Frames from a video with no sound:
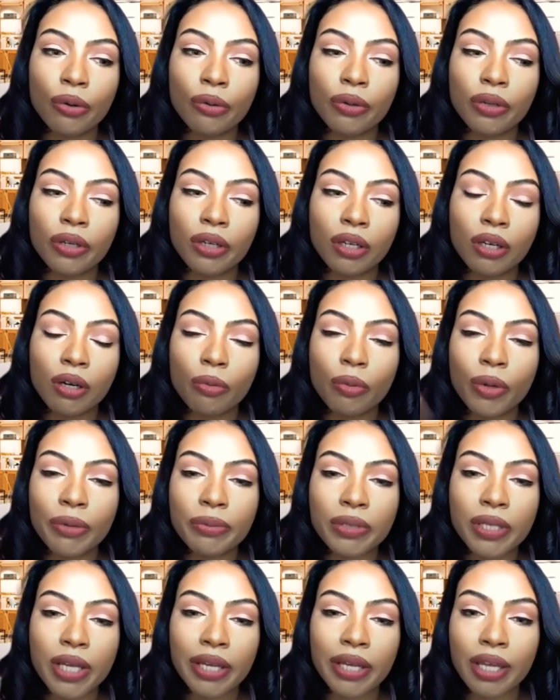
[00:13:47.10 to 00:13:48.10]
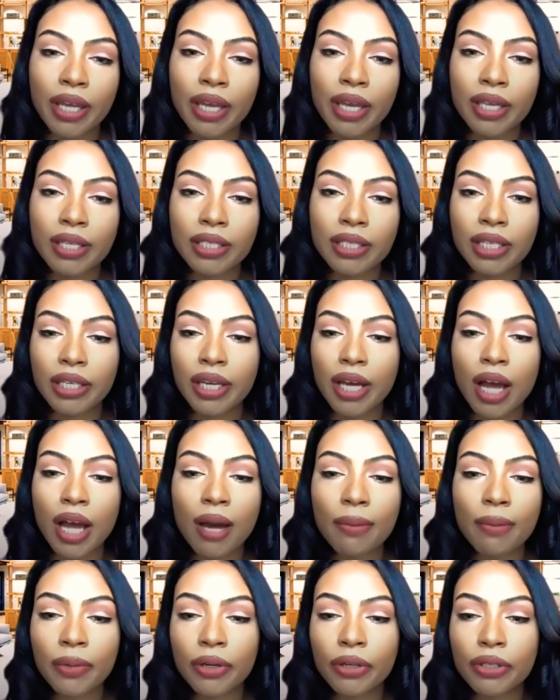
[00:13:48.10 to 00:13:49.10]
website that has
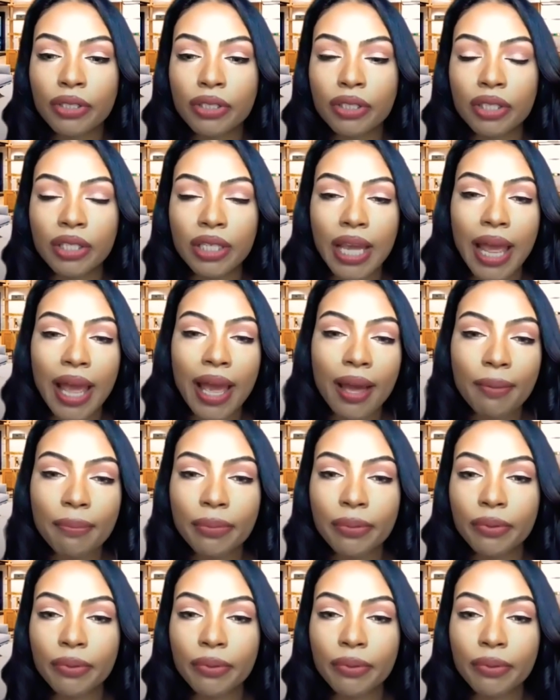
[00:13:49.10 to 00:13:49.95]
e-commerce, app,